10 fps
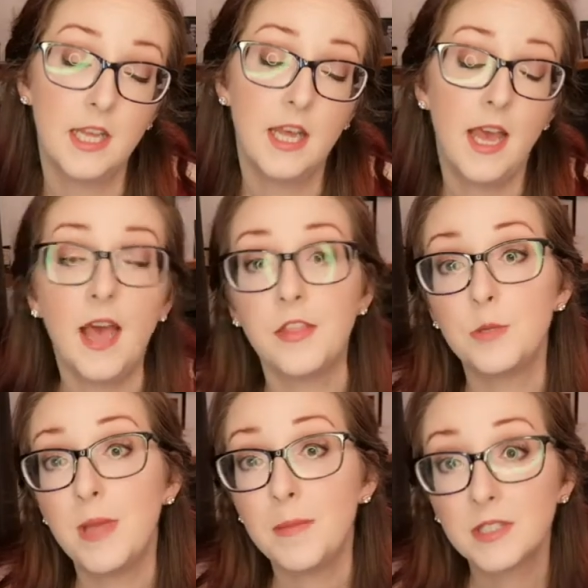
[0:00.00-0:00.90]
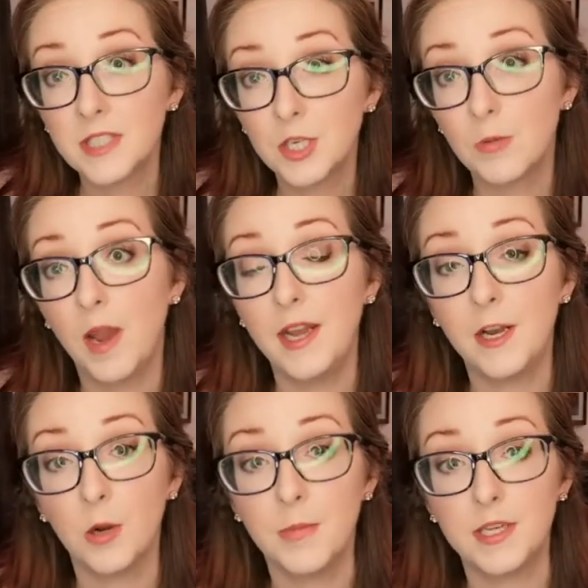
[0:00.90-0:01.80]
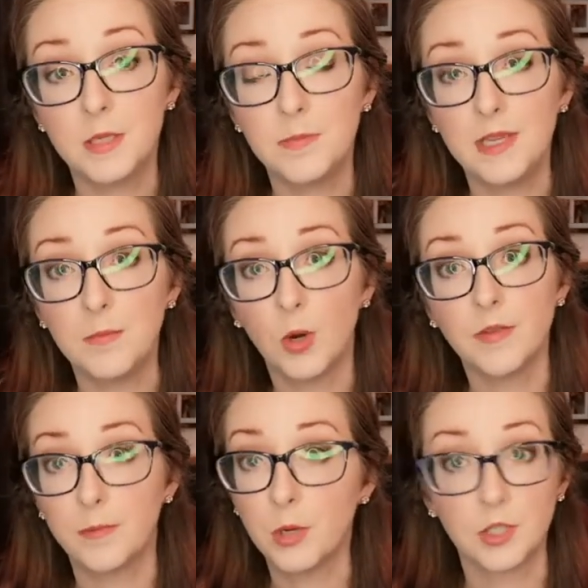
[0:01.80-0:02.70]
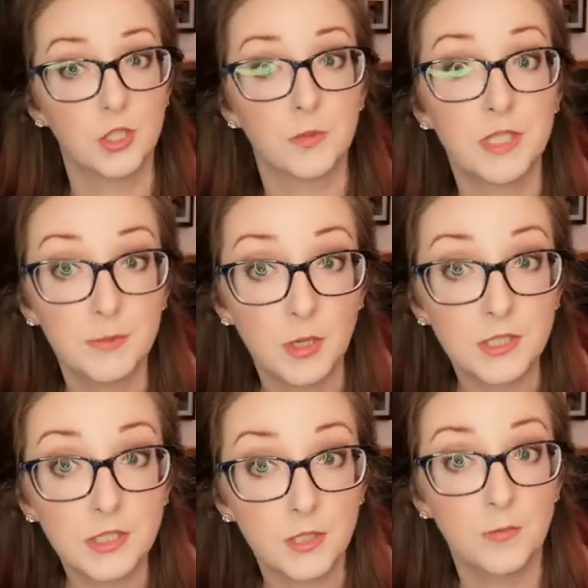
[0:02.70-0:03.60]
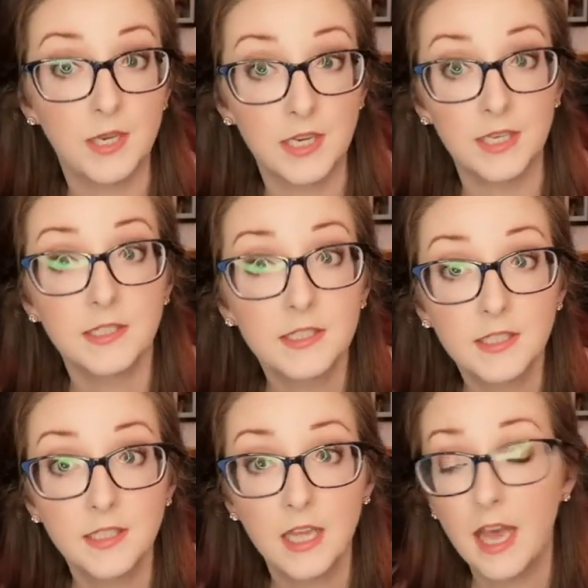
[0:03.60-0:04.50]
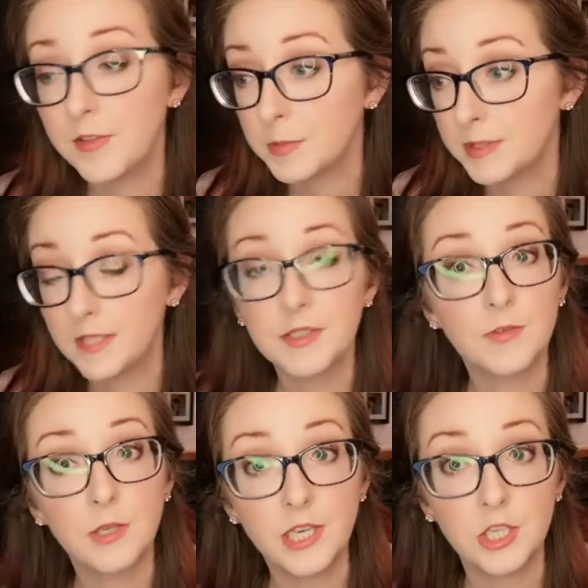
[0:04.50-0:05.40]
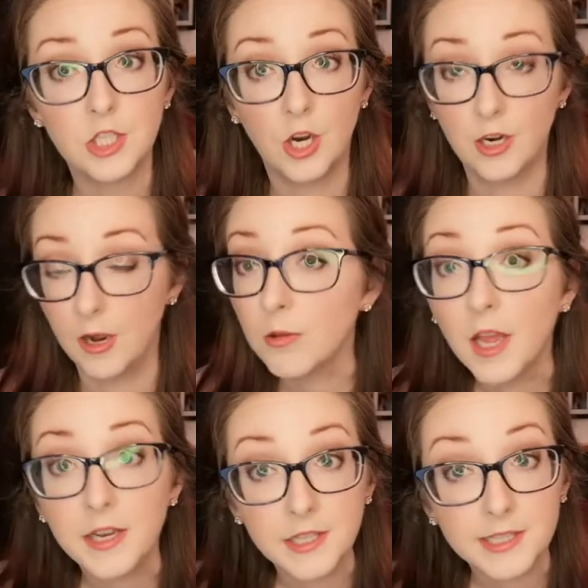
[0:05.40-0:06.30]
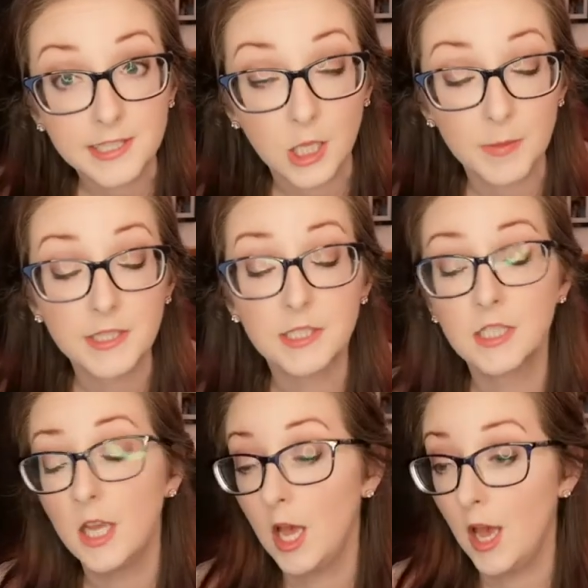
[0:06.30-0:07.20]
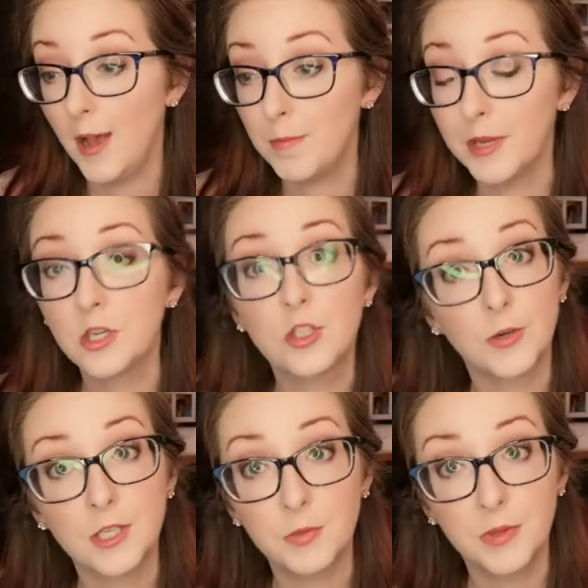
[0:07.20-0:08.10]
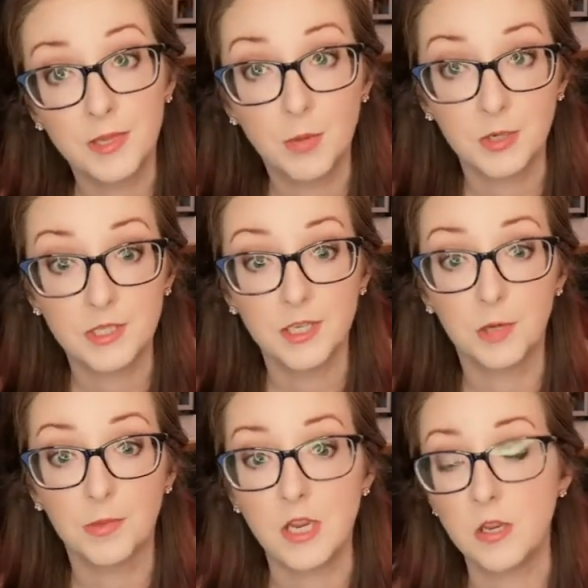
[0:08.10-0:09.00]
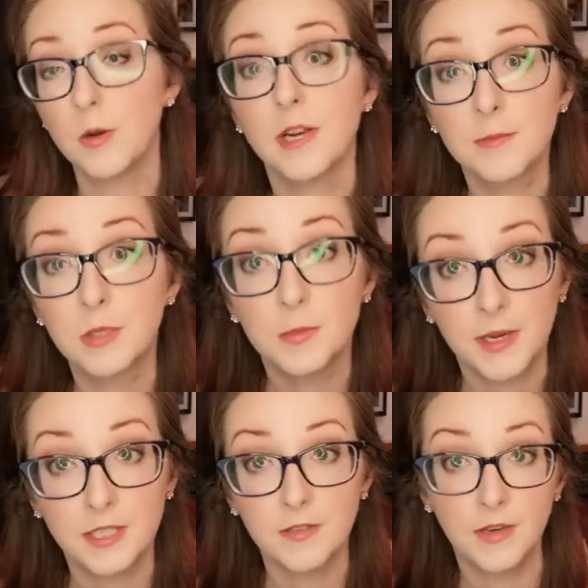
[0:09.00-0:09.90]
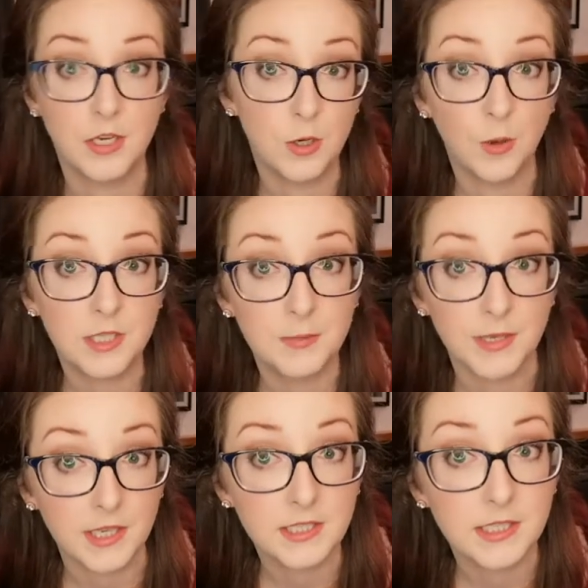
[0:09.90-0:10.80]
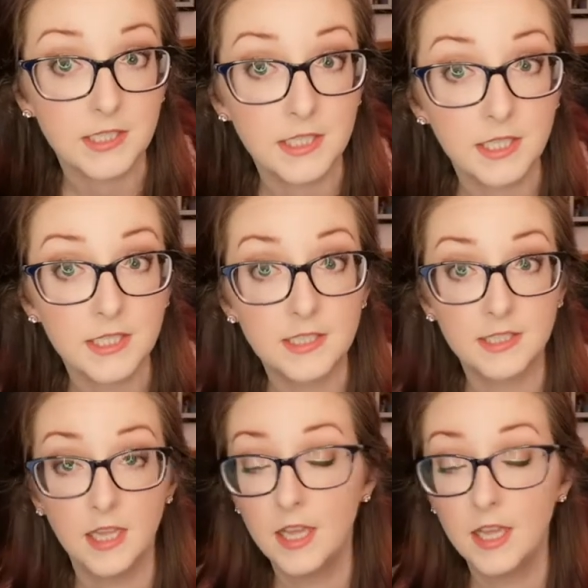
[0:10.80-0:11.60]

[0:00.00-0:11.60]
And these papers that you're writing are meant to be more of a personal response to the readings, and the specifics for each are outlined in the syllabus. But in short, it's really important that you're bringing your perspective and your experiences into this.